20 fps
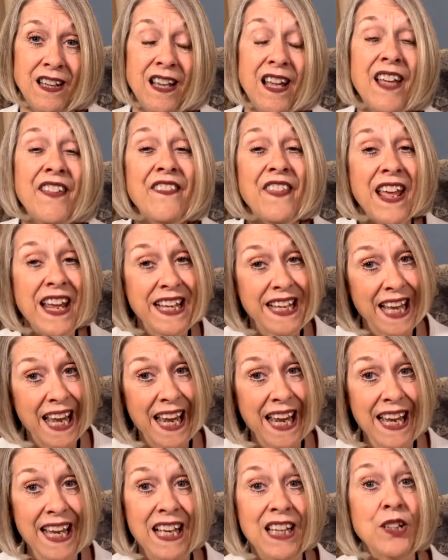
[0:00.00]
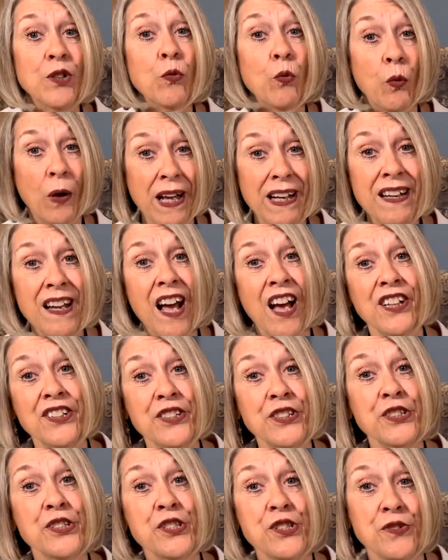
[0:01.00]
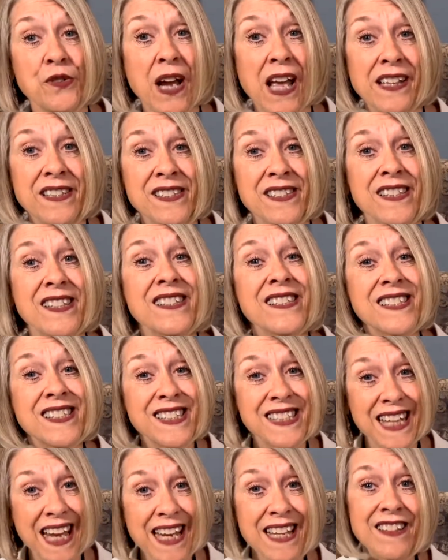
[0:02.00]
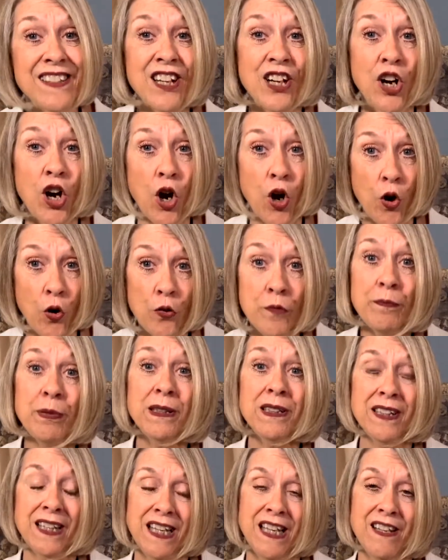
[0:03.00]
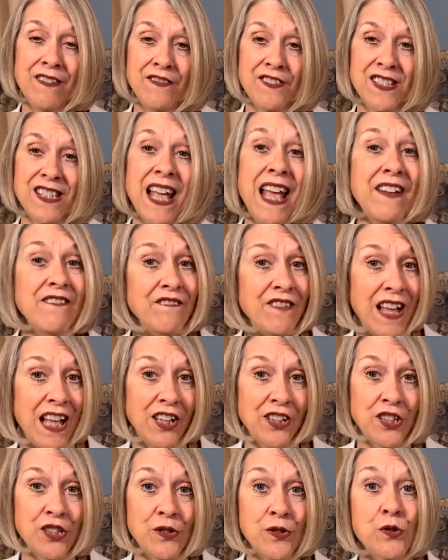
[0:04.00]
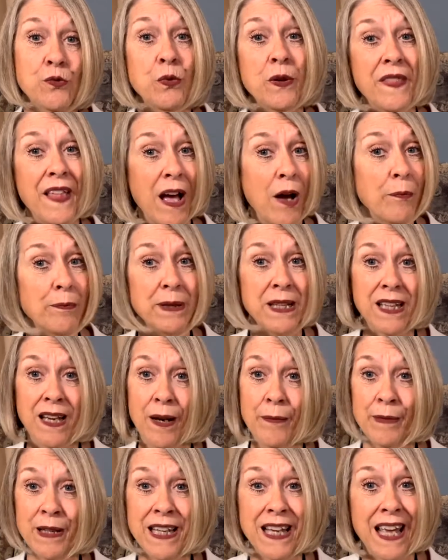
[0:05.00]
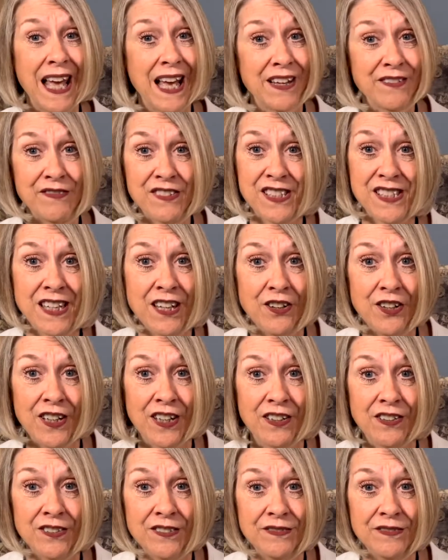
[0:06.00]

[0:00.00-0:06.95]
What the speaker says: They can, when under stress, state their own beliefs and values without becoming adversarial.